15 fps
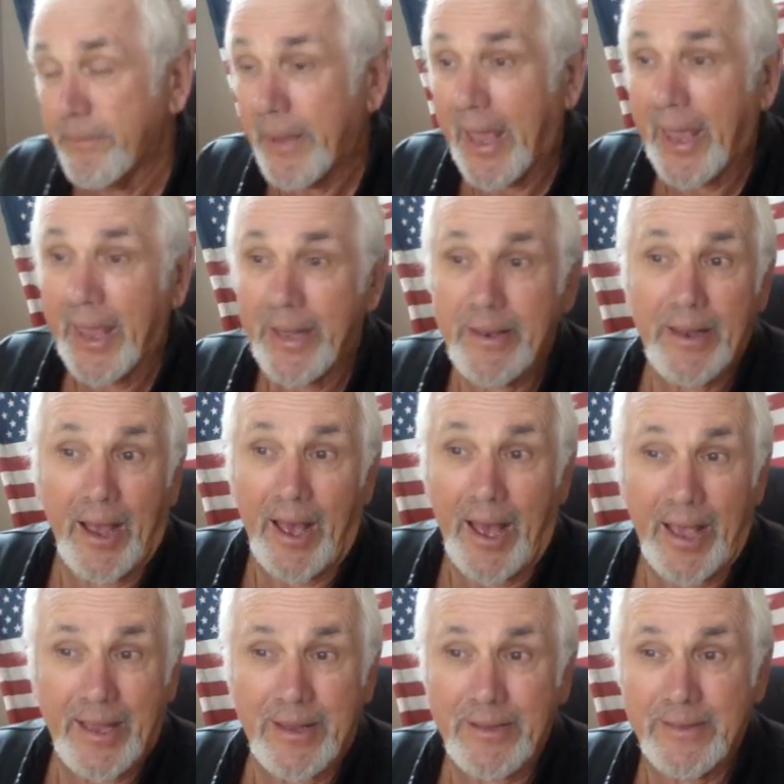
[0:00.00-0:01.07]
And
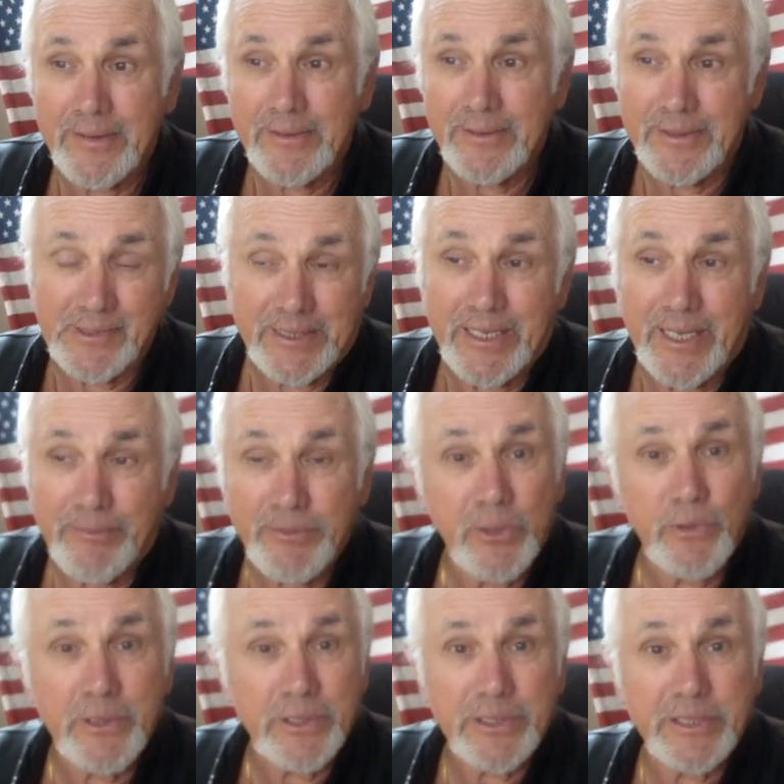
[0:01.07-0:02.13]
I can see him
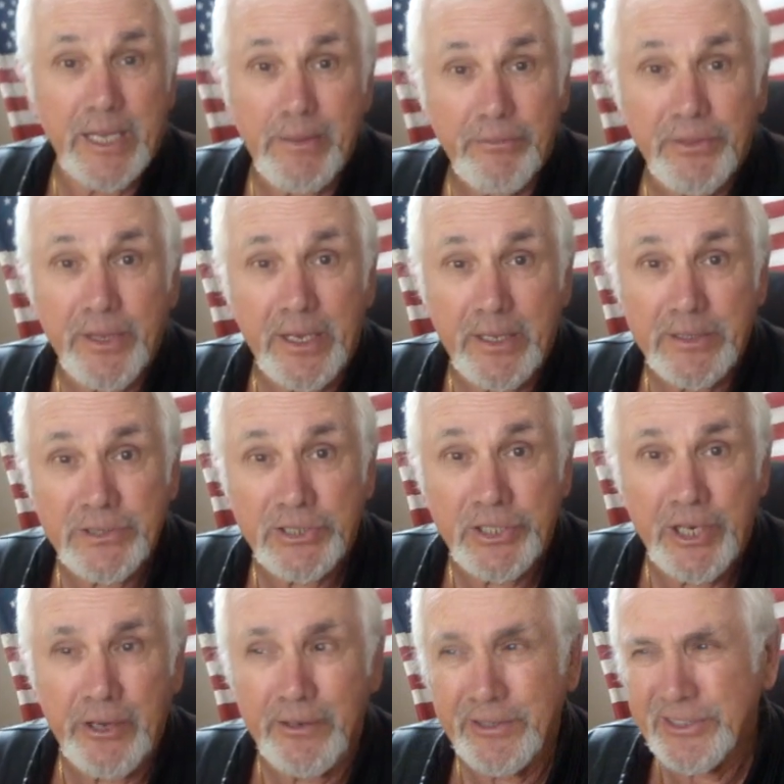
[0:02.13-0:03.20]
doing the same thing in
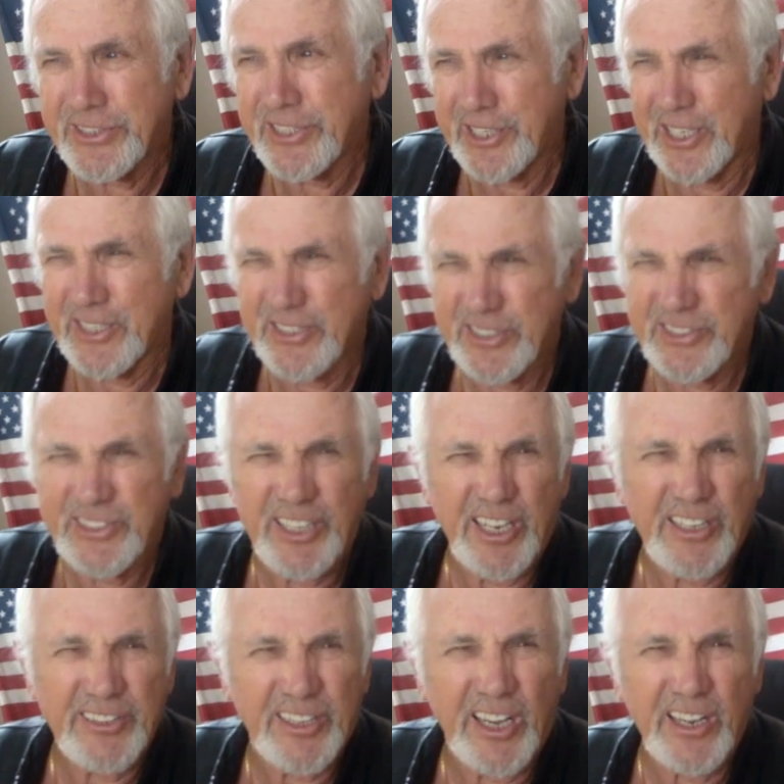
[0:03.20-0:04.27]
Syria just to get this
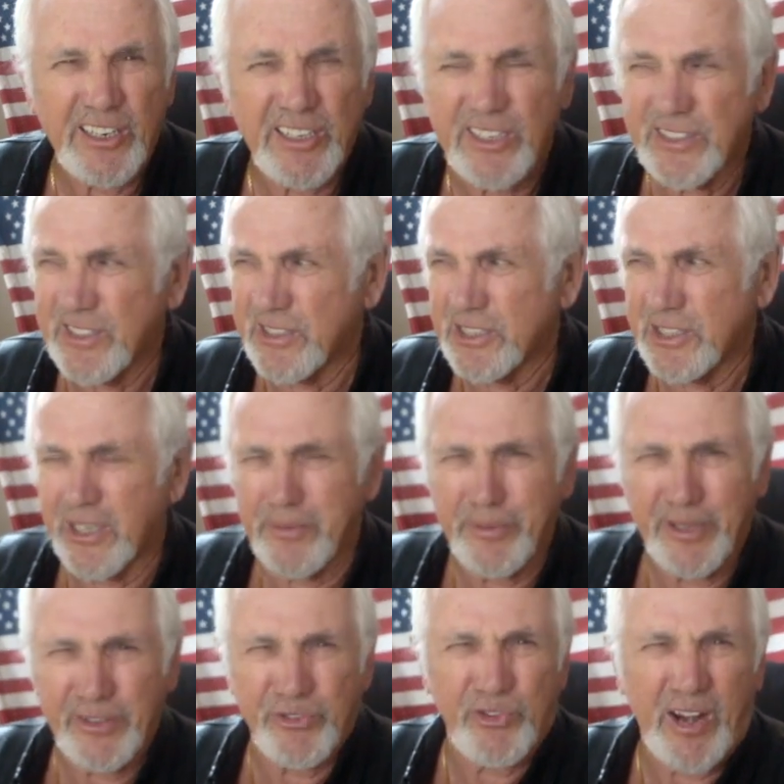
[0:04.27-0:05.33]
thing done because it's sort of
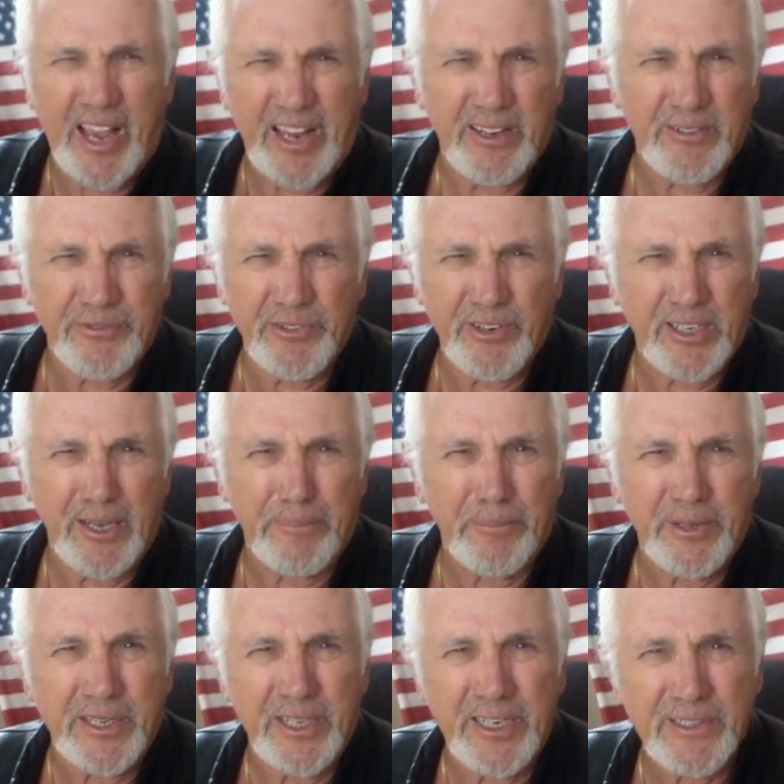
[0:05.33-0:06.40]
been dragging for a
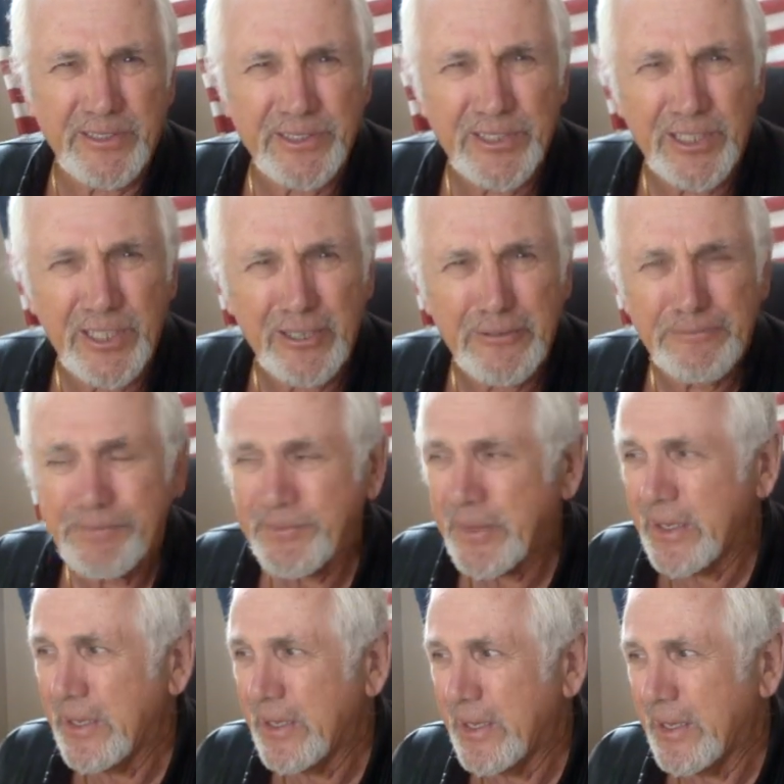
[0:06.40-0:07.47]
couple of years, you know?
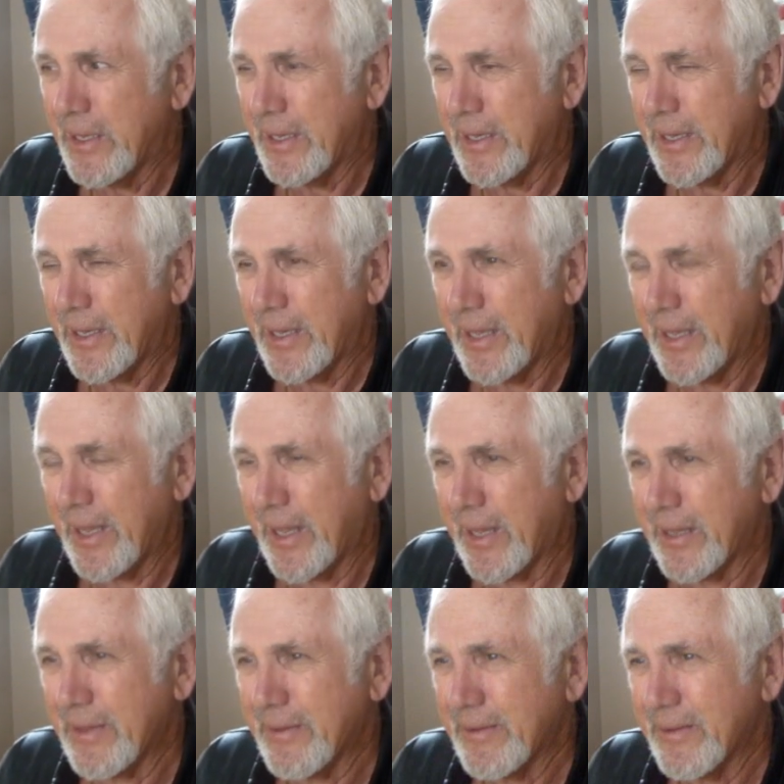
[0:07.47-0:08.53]

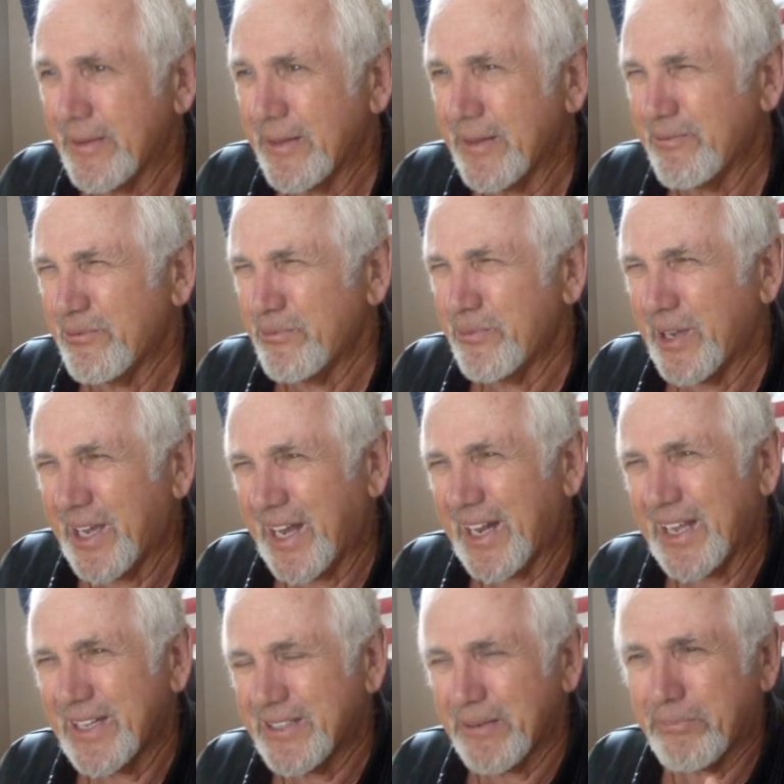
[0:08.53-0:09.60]
And we've got to
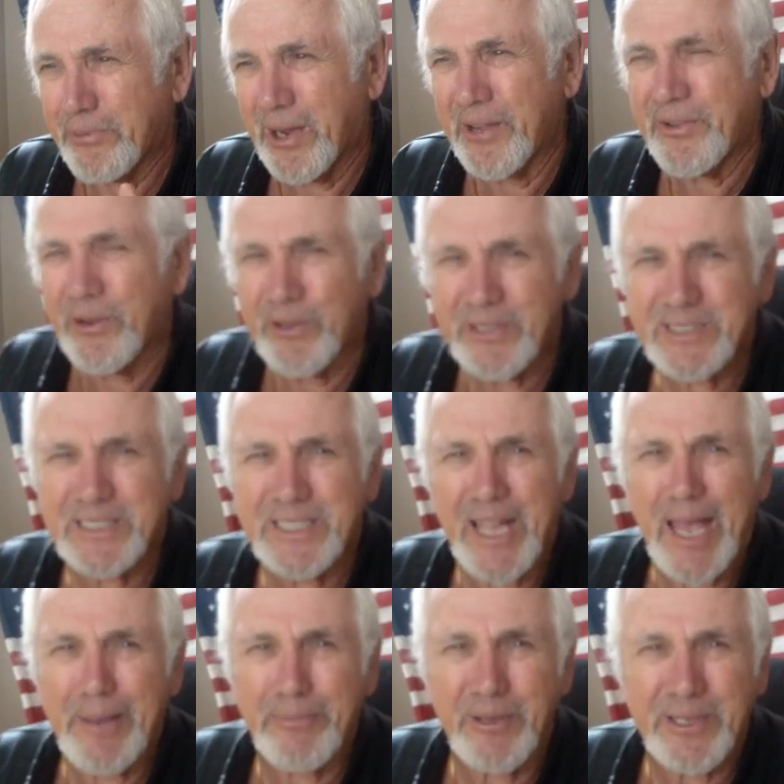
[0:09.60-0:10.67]
get the brotherhood
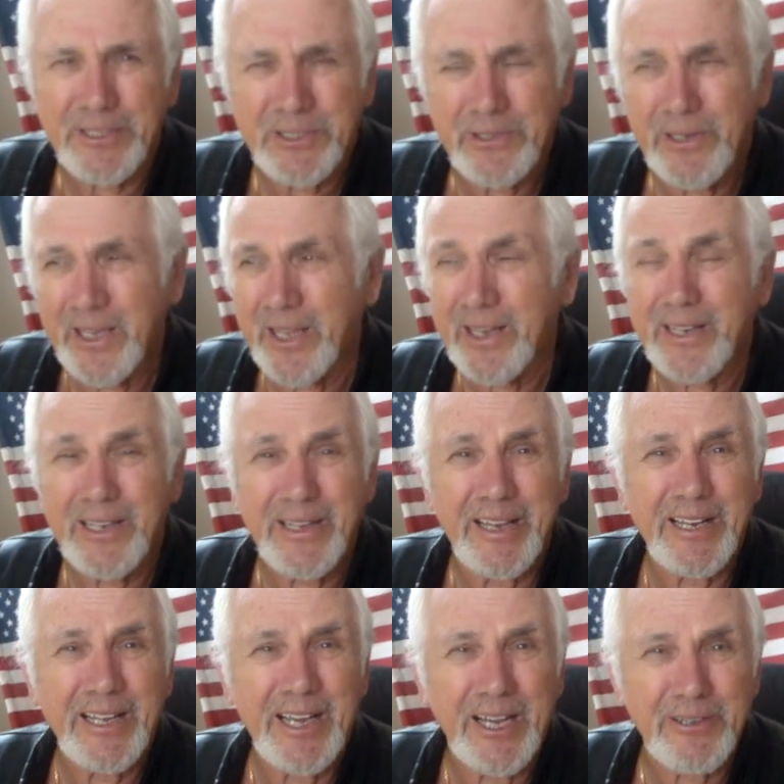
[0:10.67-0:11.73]
established so they can
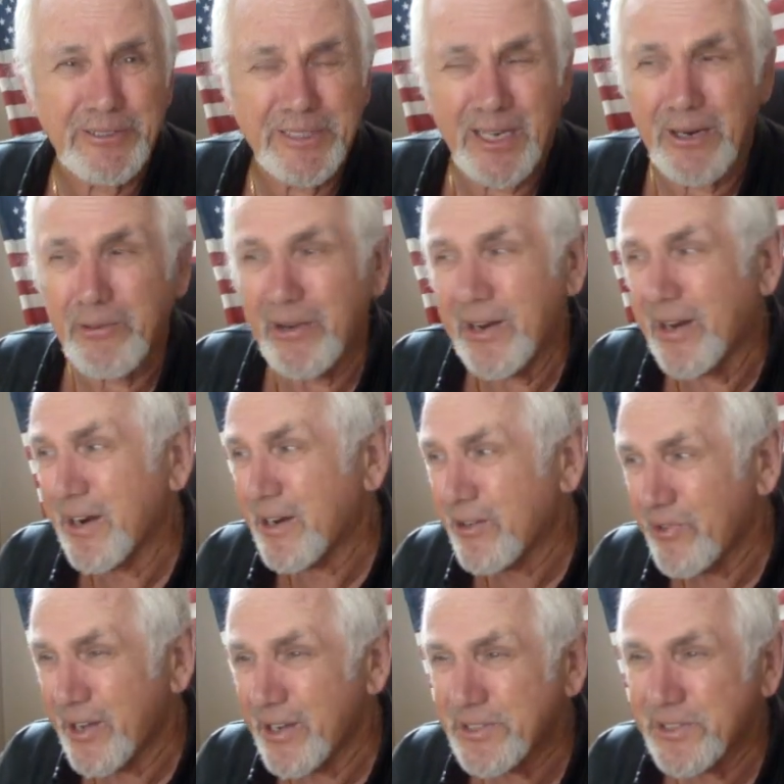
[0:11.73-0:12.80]
clean house, get rid of the
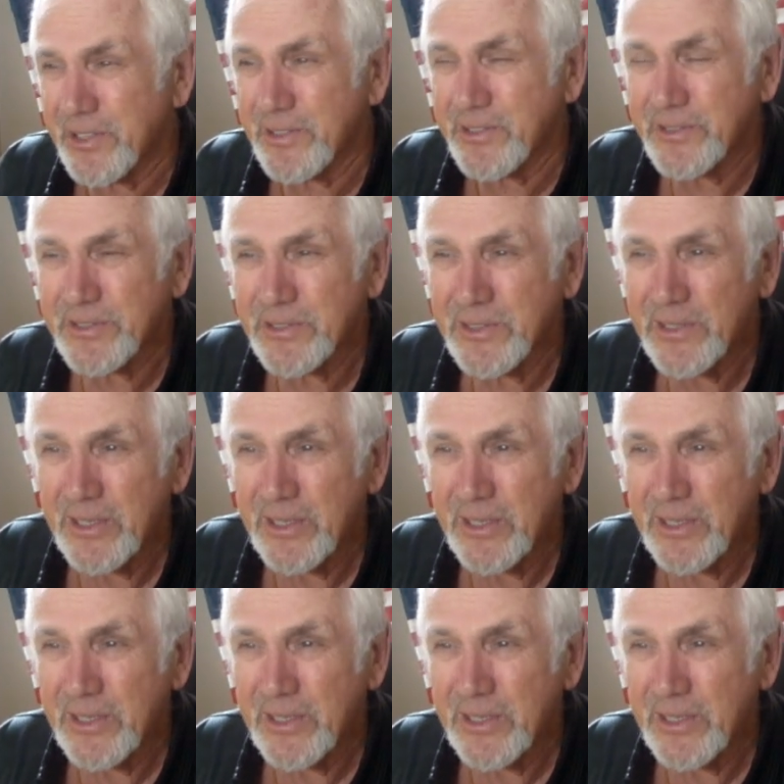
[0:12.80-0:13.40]
Christians,